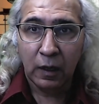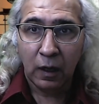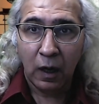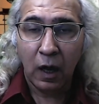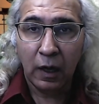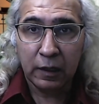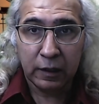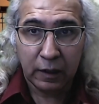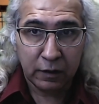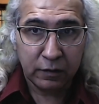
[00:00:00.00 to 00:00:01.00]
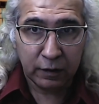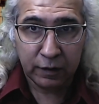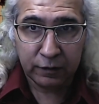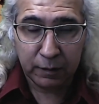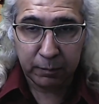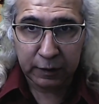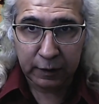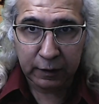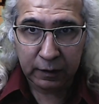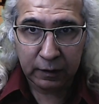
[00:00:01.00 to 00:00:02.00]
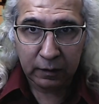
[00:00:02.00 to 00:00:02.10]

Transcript: highly interdisciplinary.